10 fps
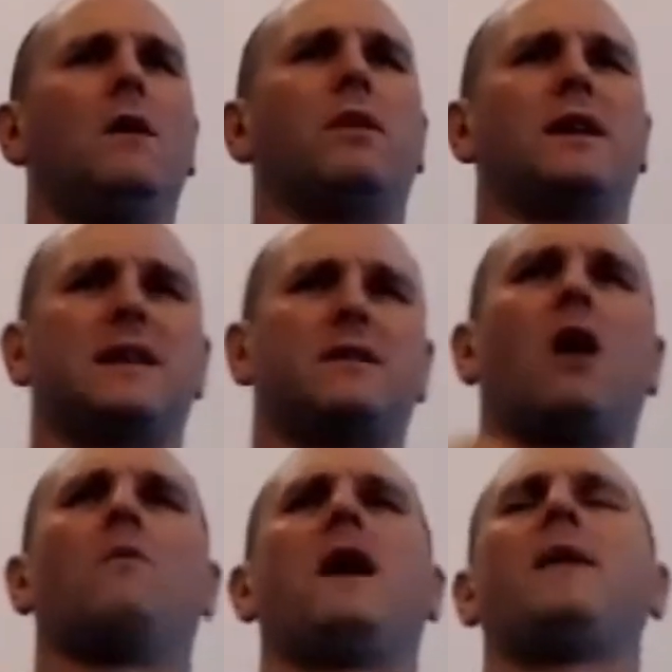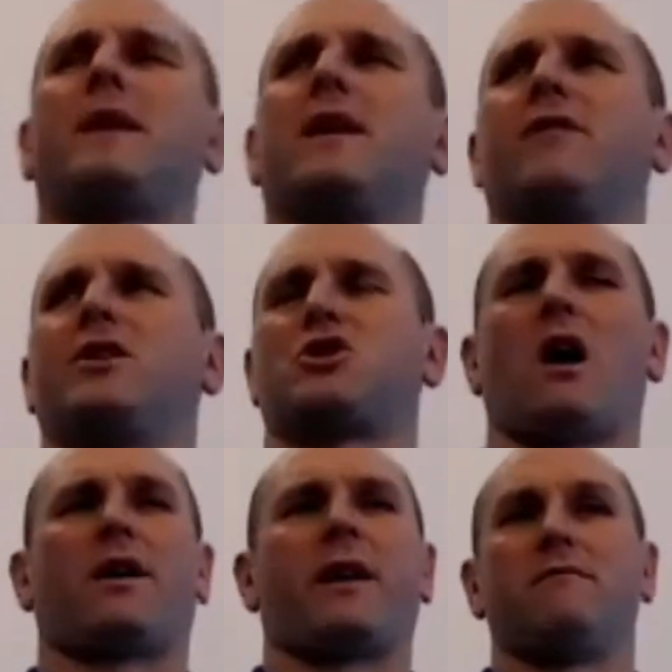But I said, no, maybe give it a
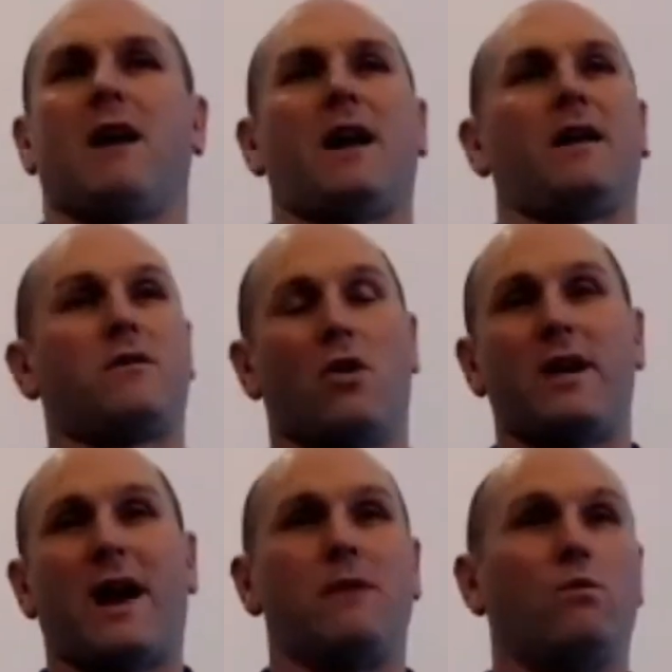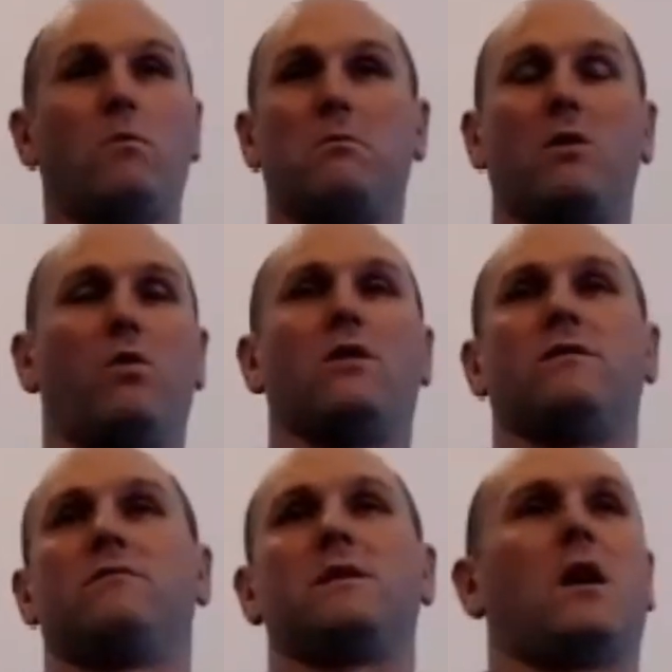shot. And I done it. And one by
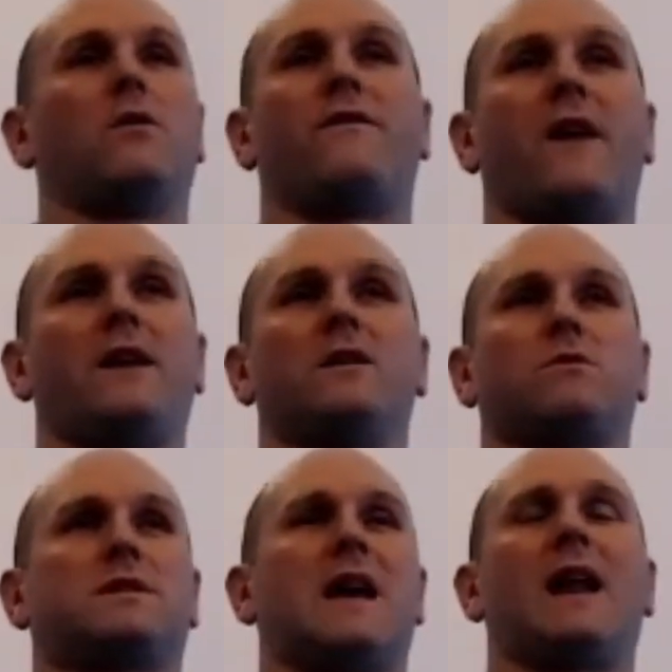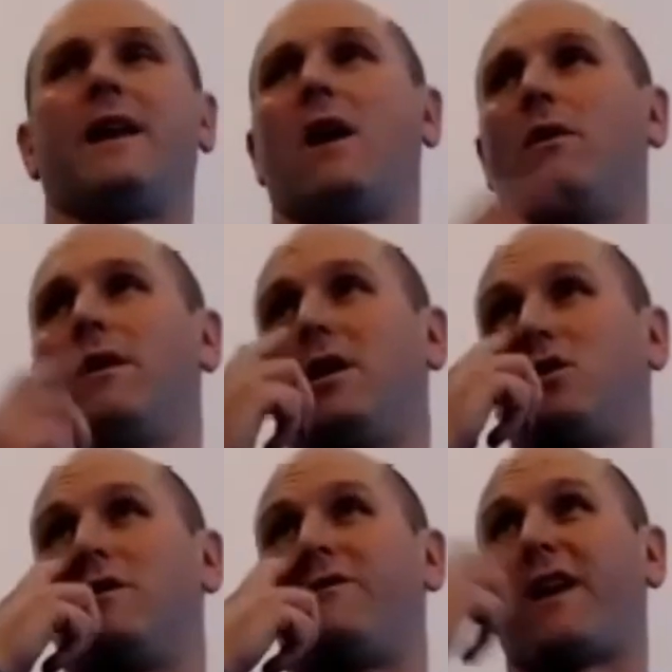one, you know, the venues were selling out. And I
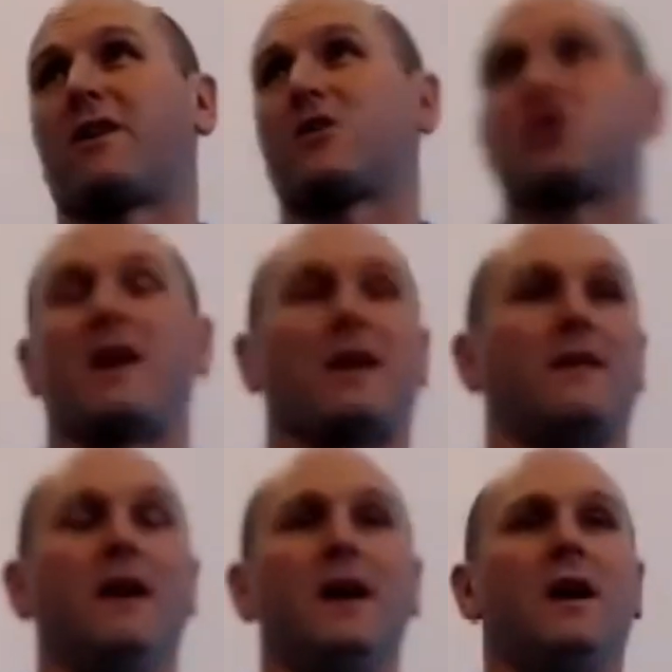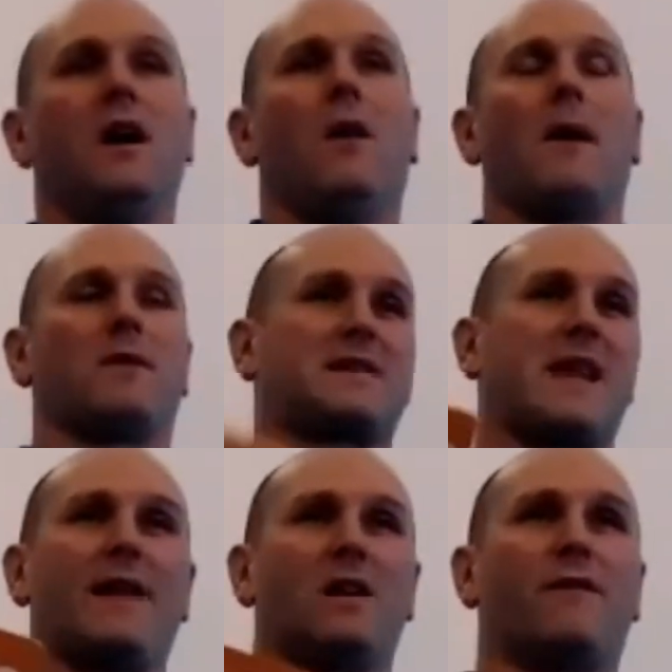done Vicar Street. And I remember
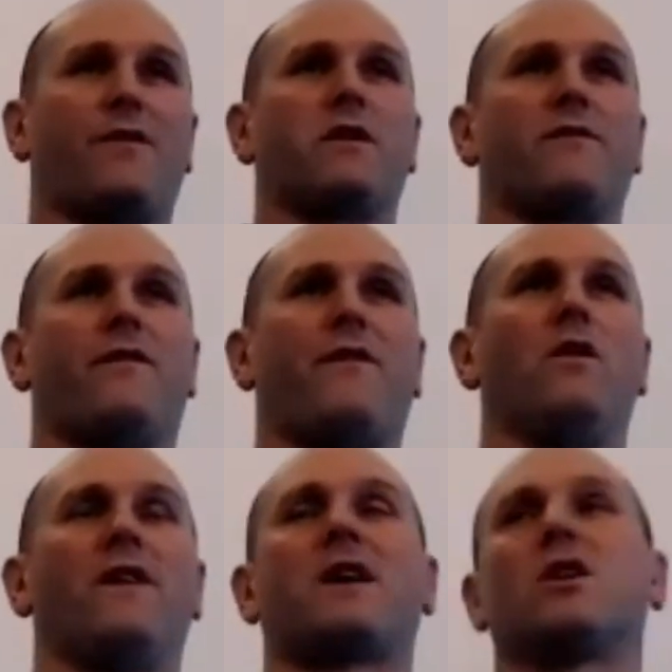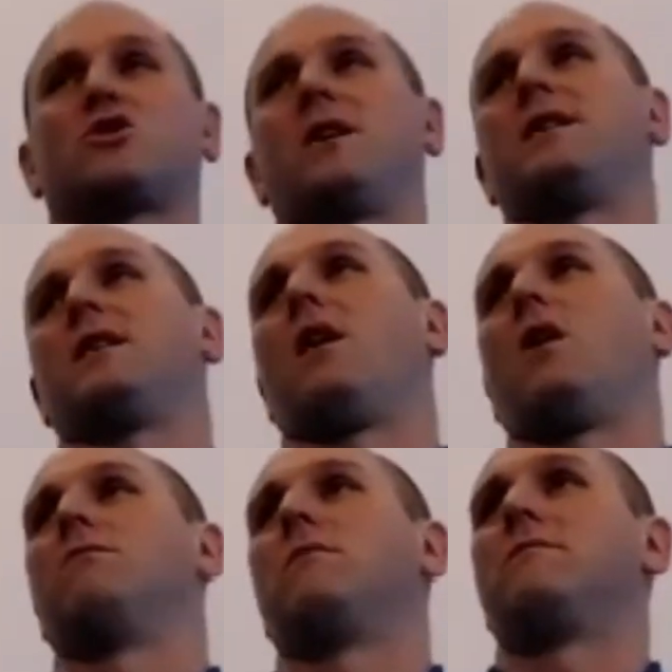standing in front of a full Vicar Street, you
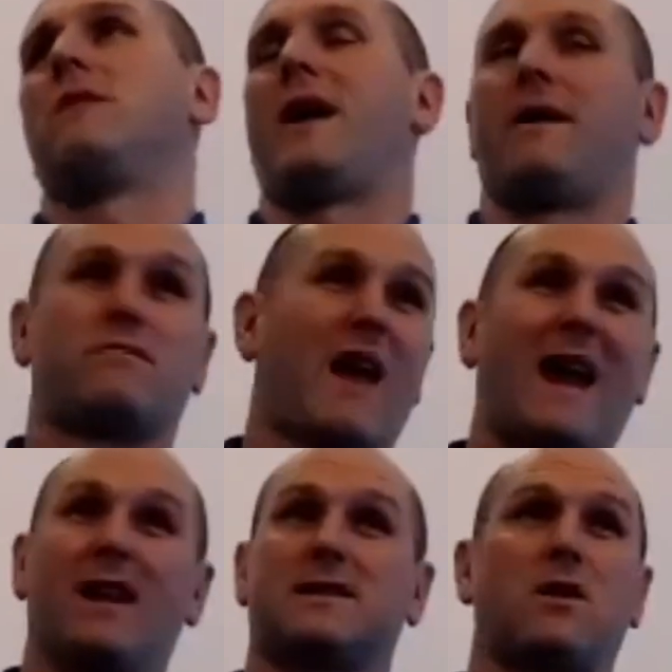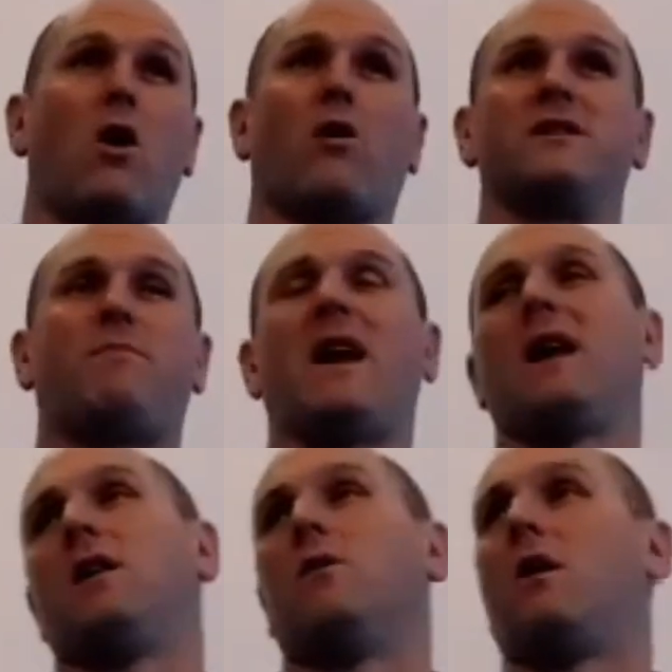know, telling stories,
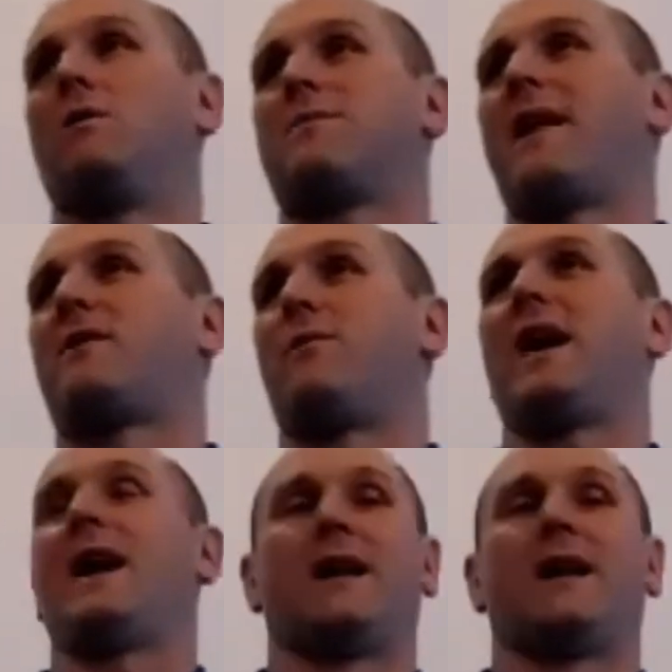being who I was meant to be.